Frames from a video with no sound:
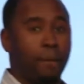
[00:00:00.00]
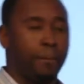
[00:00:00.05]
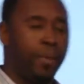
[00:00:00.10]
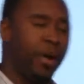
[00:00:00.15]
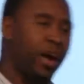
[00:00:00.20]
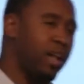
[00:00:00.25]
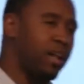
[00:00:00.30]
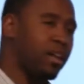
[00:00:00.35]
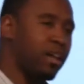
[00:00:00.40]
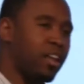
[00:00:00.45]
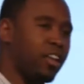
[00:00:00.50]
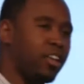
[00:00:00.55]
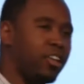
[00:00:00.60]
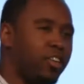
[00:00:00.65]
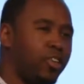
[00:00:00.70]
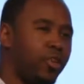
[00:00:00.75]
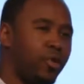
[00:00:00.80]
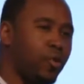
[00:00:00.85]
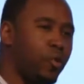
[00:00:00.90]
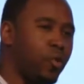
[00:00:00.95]
But
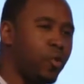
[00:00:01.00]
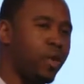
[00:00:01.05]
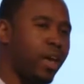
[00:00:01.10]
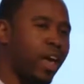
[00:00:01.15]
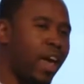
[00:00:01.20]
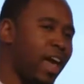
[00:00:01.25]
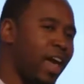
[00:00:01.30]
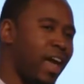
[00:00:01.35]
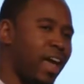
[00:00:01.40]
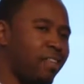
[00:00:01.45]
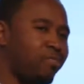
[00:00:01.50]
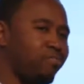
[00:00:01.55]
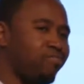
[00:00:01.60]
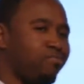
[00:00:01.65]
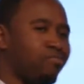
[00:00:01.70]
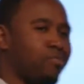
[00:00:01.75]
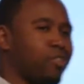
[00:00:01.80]
you can't